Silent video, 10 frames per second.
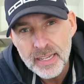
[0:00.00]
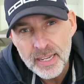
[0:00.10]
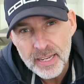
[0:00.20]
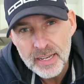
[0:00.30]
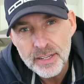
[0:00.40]

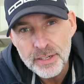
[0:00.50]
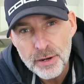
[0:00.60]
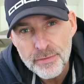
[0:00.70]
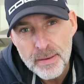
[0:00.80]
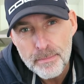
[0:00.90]
in
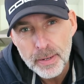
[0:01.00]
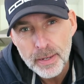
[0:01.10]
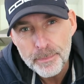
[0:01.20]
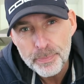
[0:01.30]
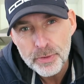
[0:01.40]

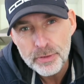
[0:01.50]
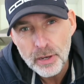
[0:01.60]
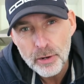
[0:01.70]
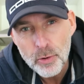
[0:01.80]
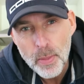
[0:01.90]
November.
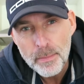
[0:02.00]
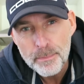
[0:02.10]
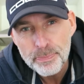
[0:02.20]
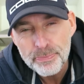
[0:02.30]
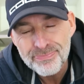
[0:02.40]
So,
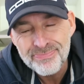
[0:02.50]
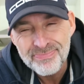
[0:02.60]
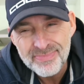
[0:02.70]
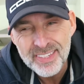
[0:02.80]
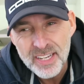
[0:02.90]

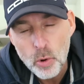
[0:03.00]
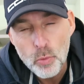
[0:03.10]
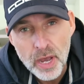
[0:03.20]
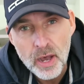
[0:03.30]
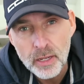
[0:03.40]
you know,
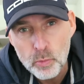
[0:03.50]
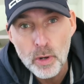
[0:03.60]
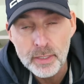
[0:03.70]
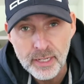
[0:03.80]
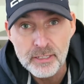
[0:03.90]
all the hard
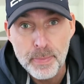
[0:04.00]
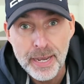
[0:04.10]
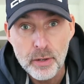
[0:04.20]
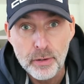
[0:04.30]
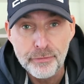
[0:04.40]
work does
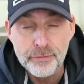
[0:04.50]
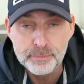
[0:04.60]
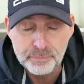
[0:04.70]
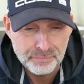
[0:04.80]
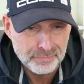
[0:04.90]
pay off.
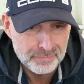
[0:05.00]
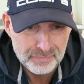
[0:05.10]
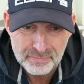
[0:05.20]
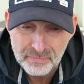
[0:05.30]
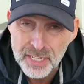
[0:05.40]

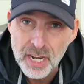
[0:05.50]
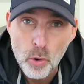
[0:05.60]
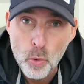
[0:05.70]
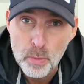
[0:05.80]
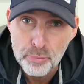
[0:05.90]
You know,
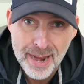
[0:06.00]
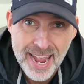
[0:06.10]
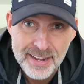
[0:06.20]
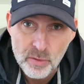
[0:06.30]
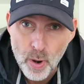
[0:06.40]
all the brand